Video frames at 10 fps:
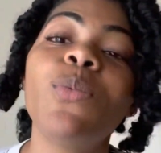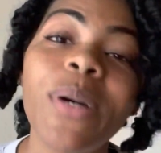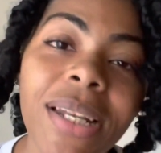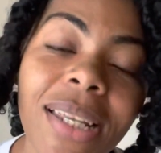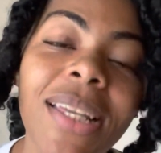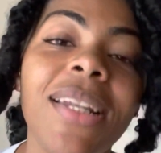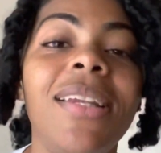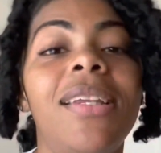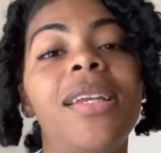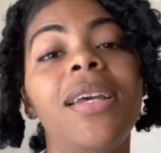winning.
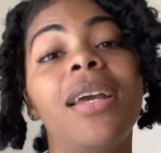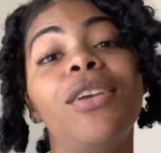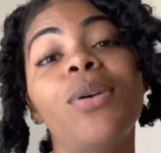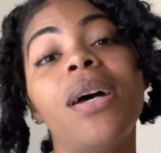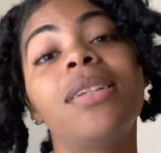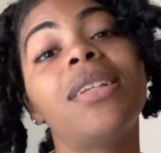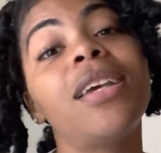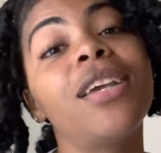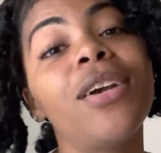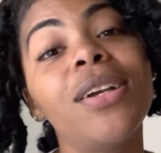You did. You guys
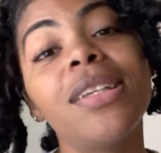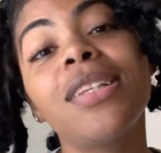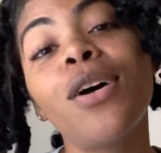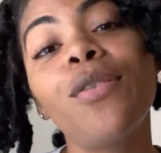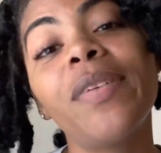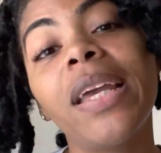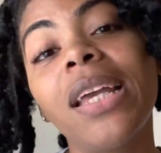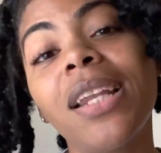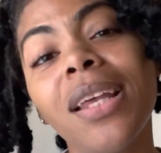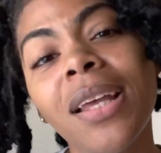take care of yourself
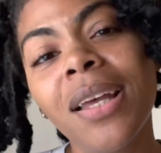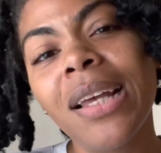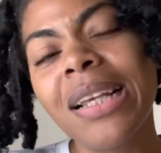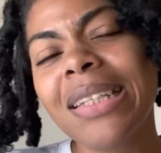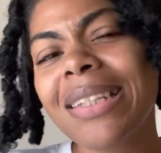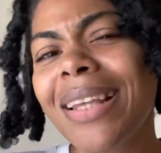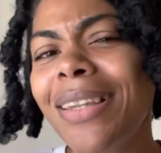and stay